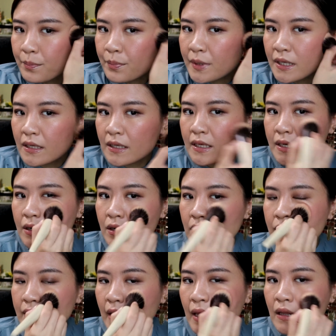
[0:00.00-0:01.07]

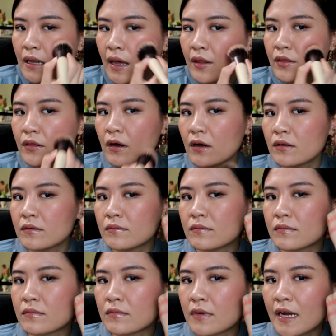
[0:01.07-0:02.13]
pinkier than I thought,
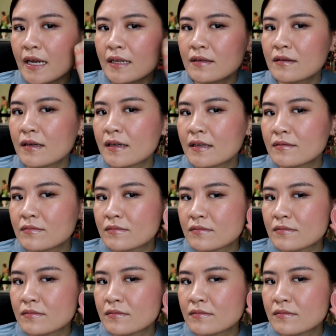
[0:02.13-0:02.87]
right? It